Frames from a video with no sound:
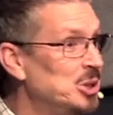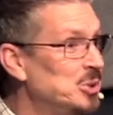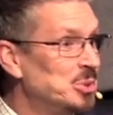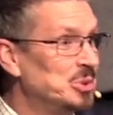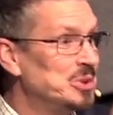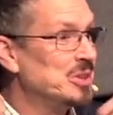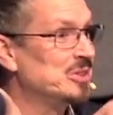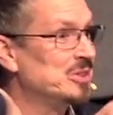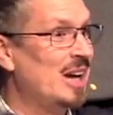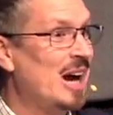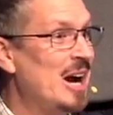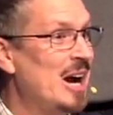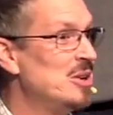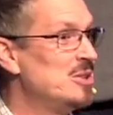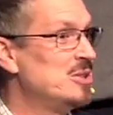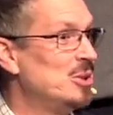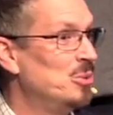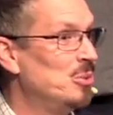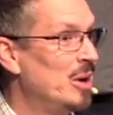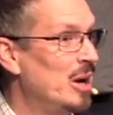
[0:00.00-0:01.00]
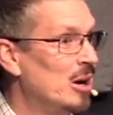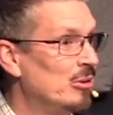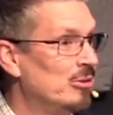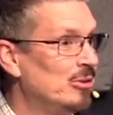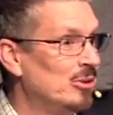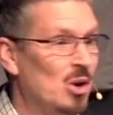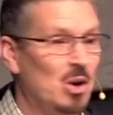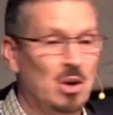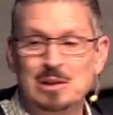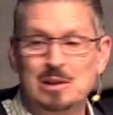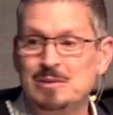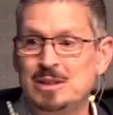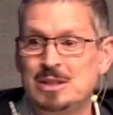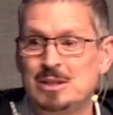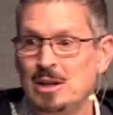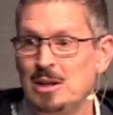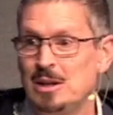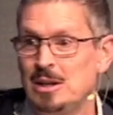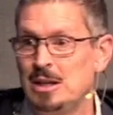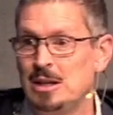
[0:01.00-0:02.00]
that you will desire to wear for all of
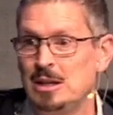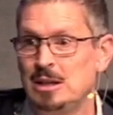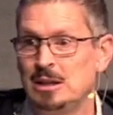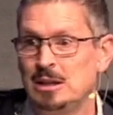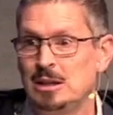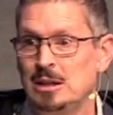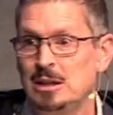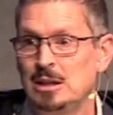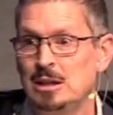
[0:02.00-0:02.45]
eternity.